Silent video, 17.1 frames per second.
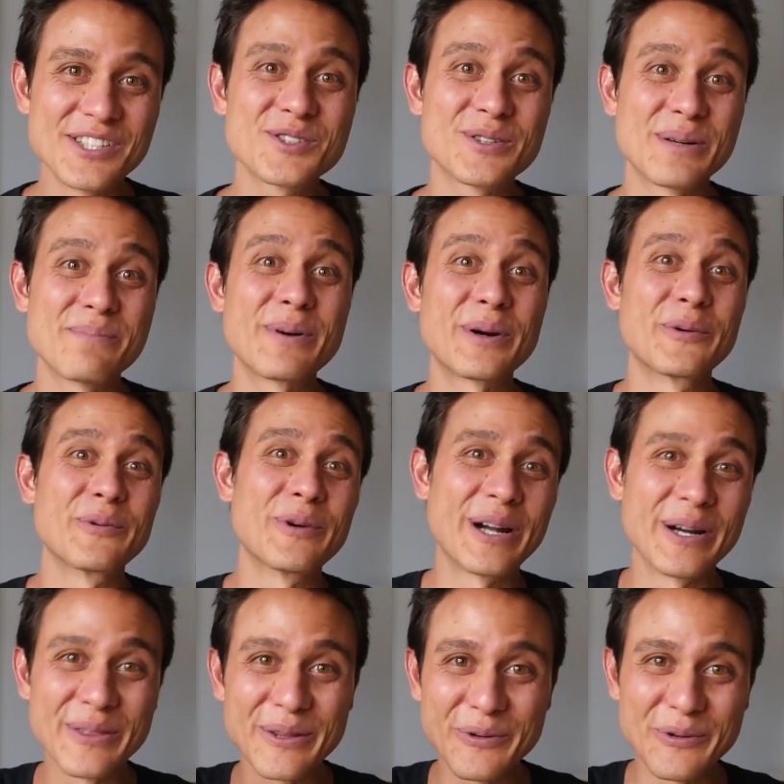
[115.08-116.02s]
trip
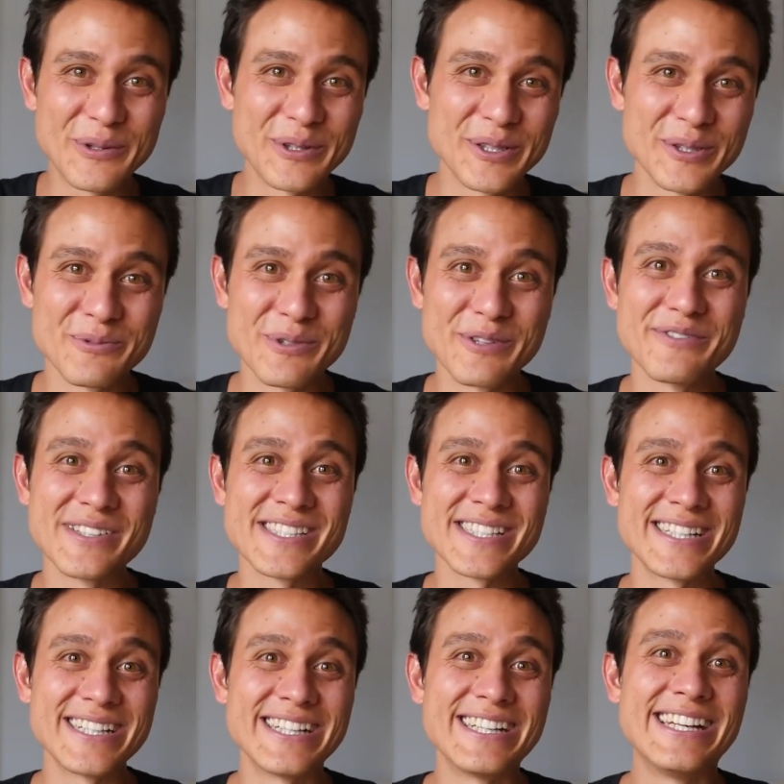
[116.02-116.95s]
around the world. We
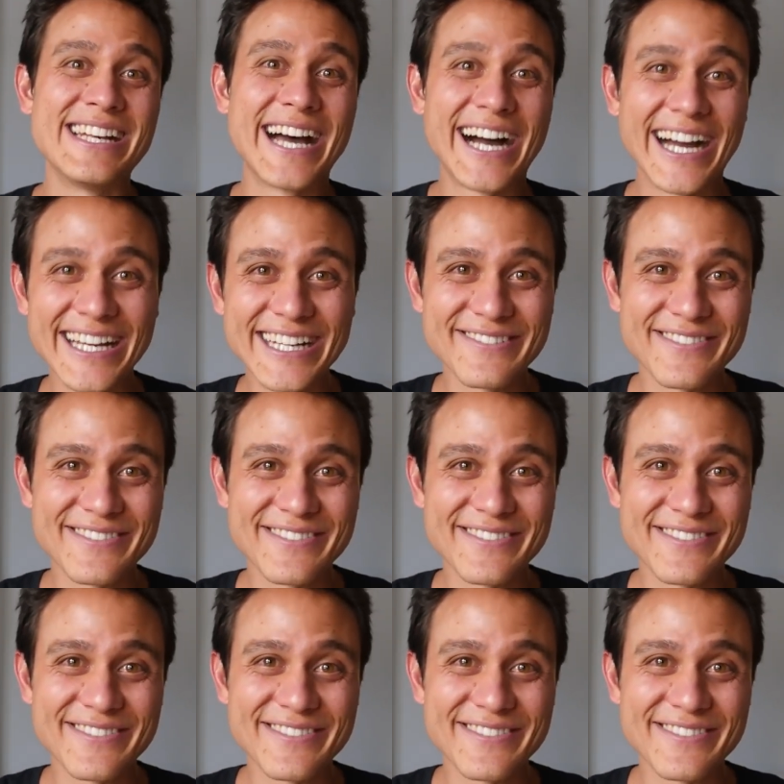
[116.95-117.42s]
visited 9